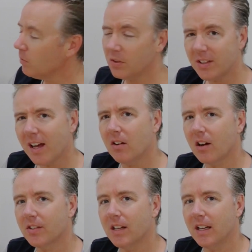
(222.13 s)
We'll start
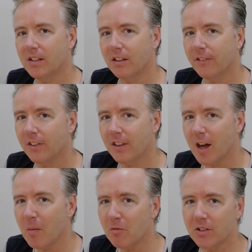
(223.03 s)
nice and easy. The
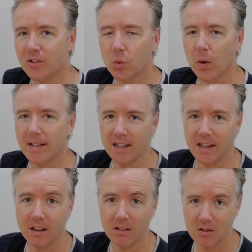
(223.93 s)
number is
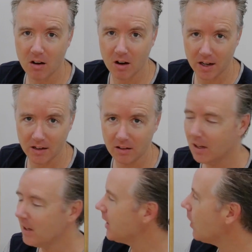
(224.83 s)
29.
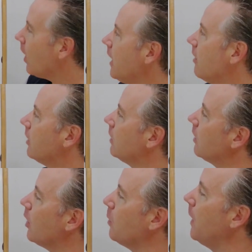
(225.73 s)
Now I hear a
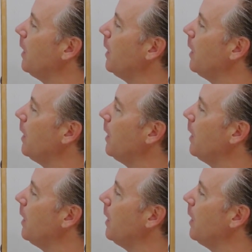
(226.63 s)
lot